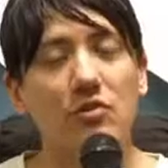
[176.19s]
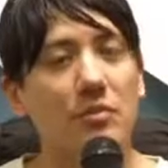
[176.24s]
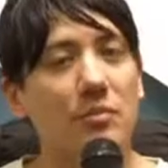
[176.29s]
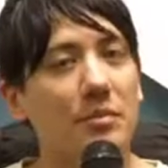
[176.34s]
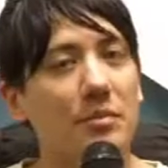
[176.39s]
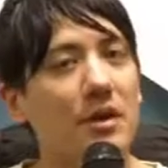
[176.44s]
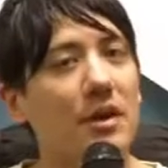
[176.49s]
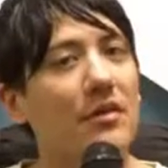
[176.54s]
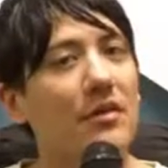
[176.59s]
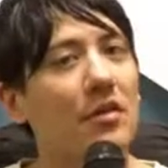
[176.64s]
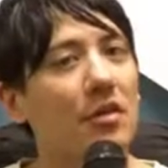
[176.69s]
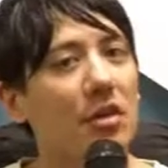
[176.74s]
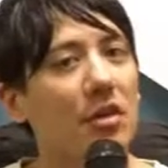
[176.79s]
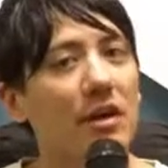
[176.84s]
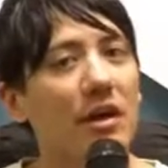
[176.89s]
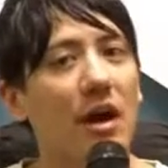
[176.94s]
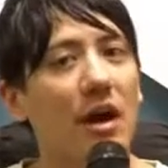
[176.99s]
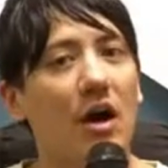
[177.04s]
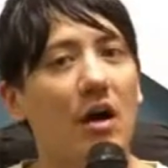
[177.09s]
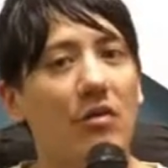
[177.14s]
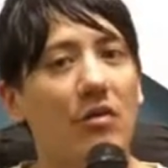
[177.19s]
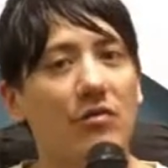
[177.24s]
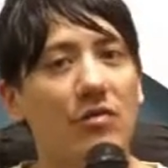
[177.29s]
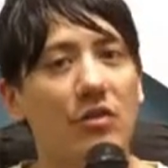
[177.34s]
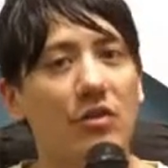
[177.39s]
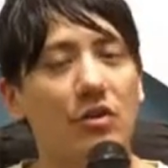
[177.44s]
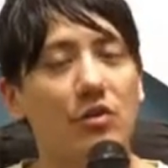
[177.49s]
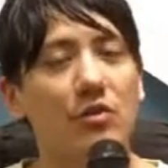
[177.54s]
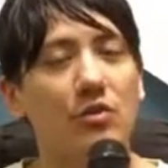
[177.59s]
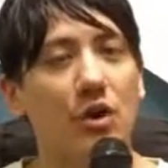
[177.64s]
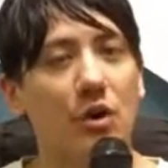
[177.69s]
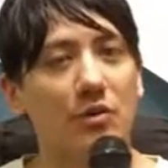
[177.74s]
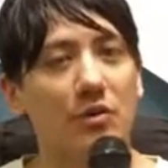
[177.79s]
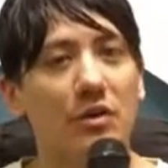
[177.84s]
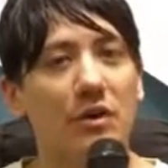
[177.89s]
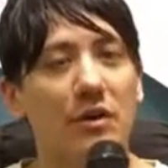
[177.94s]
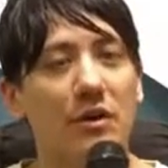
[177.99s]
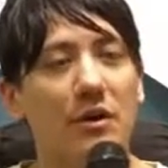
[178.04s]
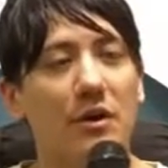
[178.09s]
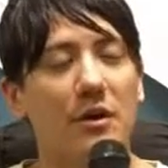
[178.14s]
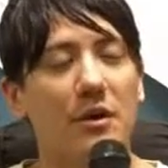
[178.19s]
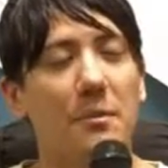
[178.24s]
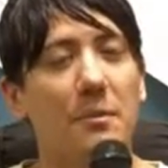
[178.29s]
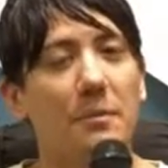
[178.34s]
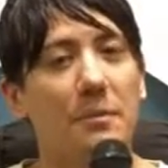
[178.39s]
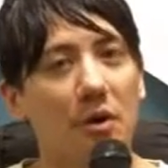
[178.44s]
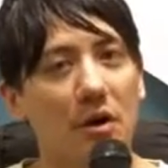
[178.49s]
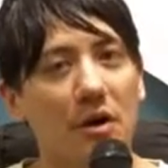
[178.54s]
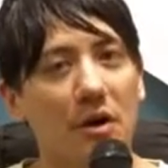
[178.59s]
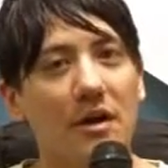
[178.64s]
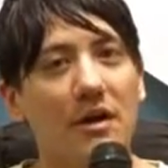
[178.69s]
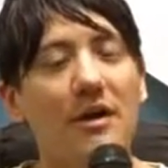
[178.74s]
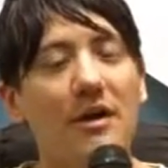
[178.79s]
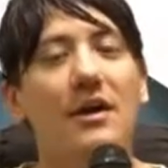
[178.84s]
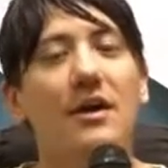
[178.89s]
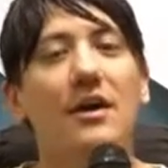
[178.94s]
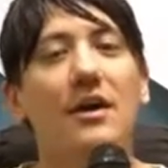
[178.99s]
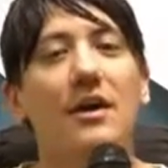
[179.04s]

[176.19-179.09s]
So be on the lookout for the new GoTarryn book